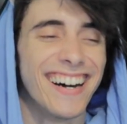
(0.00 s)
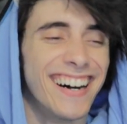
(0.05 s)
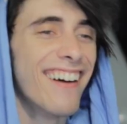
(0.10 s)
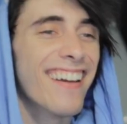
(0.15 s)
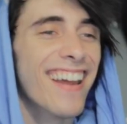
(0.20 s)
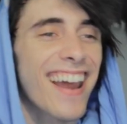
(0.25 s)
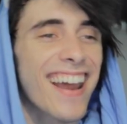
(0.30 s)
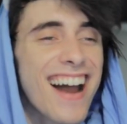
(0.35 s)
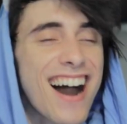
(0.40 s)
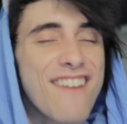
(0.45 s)

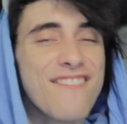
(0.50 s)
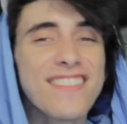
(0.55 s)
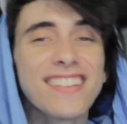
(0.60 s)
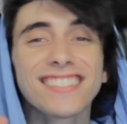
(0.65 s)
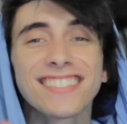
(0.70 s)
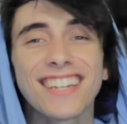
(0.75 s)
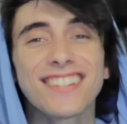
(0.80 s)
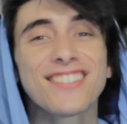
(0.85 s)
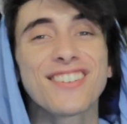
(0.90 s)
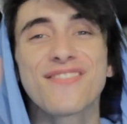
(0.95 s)
okay, I'm gonna
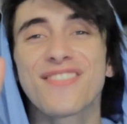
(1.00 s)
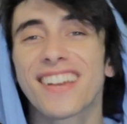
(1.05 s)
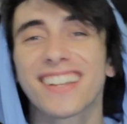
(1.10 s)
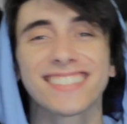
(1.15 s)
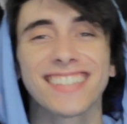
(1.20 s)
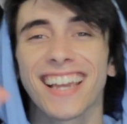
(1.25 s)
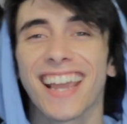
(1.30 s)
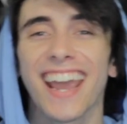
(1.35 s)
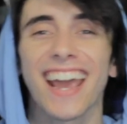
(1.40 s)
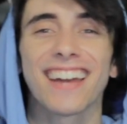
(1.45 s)
say two
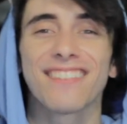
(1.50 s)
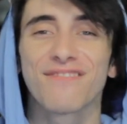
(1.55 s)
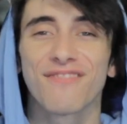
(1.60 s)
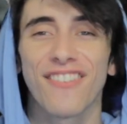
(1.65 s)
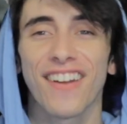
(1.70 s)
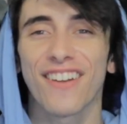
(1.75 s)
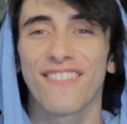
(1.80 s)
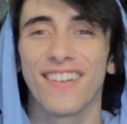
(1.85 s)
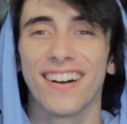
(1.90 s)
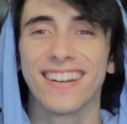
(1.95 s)
because I can't
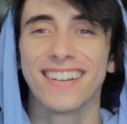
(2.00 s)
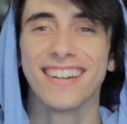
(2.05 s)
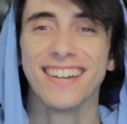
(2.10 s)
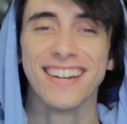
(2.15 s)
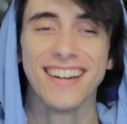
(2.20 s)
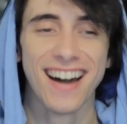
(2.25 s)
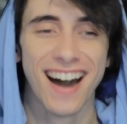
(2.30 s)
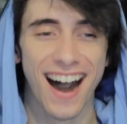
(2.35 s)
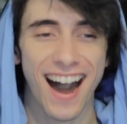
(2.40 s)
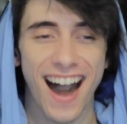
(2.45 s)
pick one.
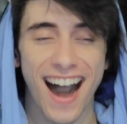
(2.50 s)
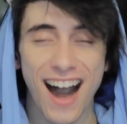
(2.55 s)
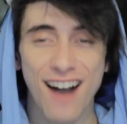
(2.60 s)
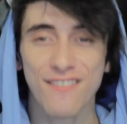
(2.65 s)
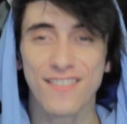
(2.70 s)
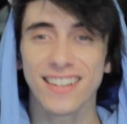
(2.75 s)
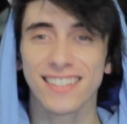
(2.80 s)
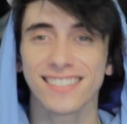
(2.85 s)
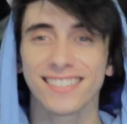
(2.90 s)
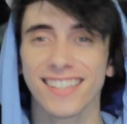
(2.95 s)

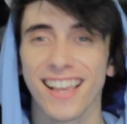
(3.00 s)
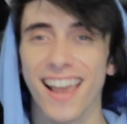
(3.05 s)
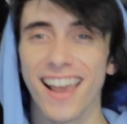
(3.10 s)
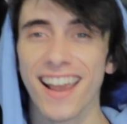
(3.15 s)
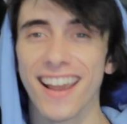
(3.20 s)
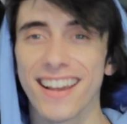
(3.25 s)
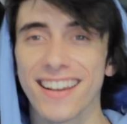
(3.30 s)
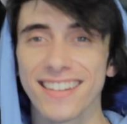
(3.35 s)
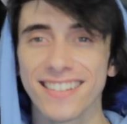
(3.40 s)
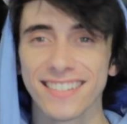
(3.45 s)
I'm gonna
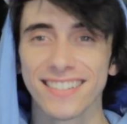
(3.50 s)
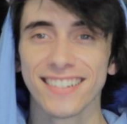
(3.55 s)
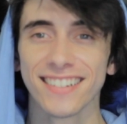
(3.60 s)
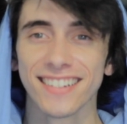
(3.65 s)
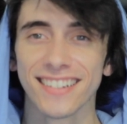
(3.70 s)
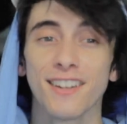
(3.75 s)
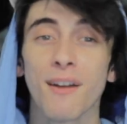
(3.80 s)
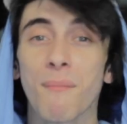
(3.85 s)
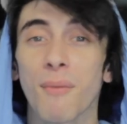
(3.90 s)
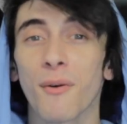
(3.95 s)
say
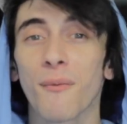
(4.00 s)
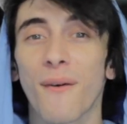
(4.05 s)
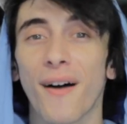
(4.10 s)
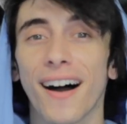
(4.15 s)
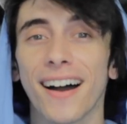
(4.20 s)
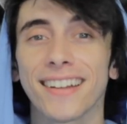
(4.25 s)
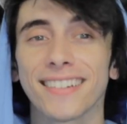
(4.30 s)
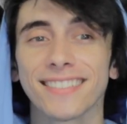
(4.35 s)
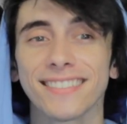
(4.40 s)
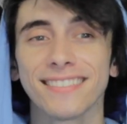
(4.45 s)
number
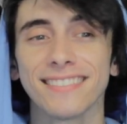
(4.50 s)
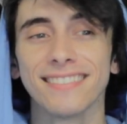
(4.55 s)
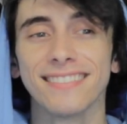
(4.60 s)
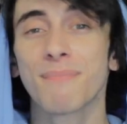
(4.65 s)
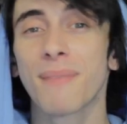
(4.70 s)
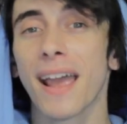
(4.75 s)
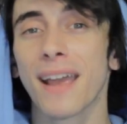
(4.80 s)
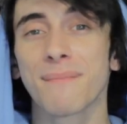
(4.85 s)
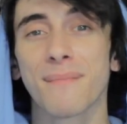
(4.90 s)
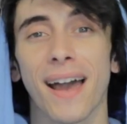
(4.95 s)
one,
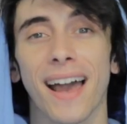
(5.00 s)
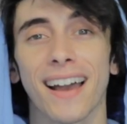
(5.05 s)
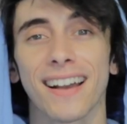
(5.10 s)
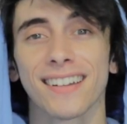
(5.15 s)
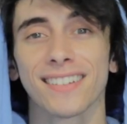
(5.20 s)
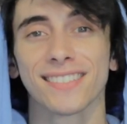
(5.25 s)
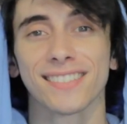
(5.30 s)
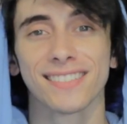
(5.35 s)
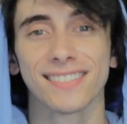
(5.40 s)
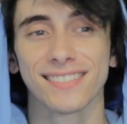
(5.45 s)

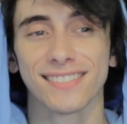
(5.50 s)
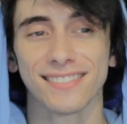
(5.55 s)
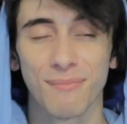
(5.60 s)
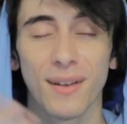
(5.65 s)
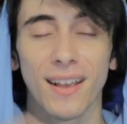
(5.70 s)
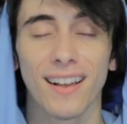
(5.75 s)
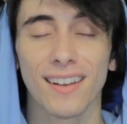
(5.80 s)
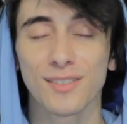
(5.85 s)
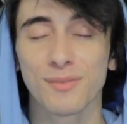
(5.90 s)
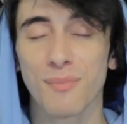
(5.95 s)
Baymax,
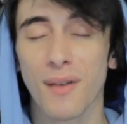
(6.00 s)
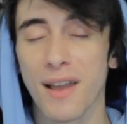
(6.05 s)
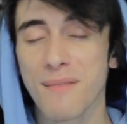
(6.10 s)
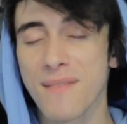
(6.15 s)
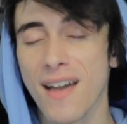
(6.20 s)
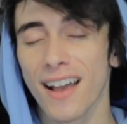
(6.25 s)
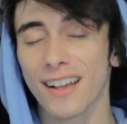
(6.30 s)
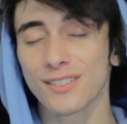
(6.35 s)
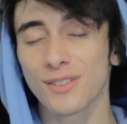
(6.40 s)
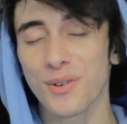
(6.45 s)
because
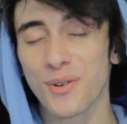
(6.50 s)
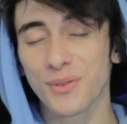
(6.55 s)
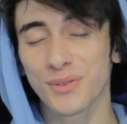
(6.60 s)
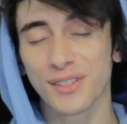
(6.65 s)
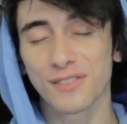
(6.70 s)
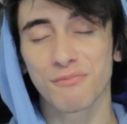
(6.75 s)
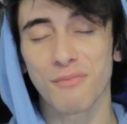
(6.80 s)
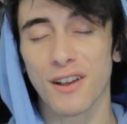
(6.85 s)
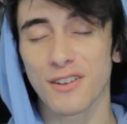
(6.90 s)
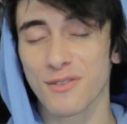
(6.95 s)
Baymax holds
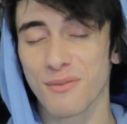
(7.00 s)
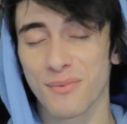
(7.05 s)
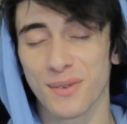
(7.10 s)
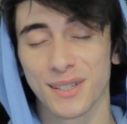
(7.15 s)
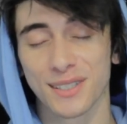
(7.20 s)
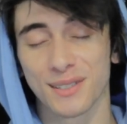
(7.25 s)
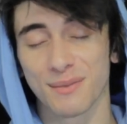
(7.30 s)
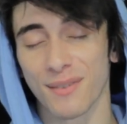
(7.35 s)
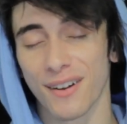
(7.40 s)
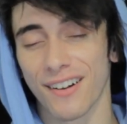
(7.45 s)
a special
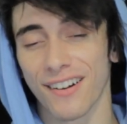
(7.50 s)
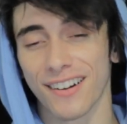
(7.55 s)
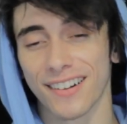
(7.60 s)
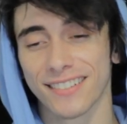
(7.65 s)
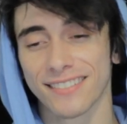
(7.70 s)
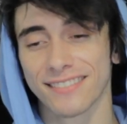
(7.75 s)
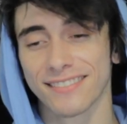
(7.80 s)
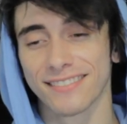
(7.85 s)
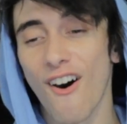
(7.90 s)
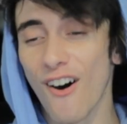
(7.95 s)
place in my
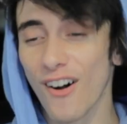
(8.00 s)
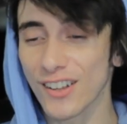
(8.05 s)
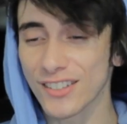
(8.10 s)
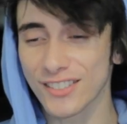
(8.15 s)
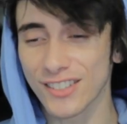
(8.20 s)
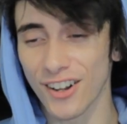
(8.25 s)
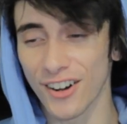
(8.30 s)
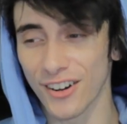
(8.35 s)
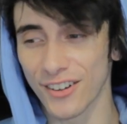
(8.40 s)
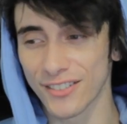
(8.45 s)
life.
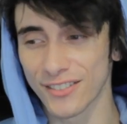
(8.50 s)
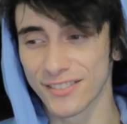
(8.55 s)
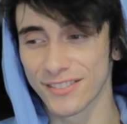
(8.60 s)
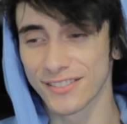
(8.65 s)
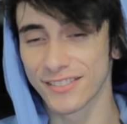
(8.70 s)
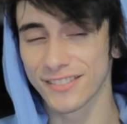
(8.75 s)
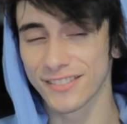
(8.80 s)
Also,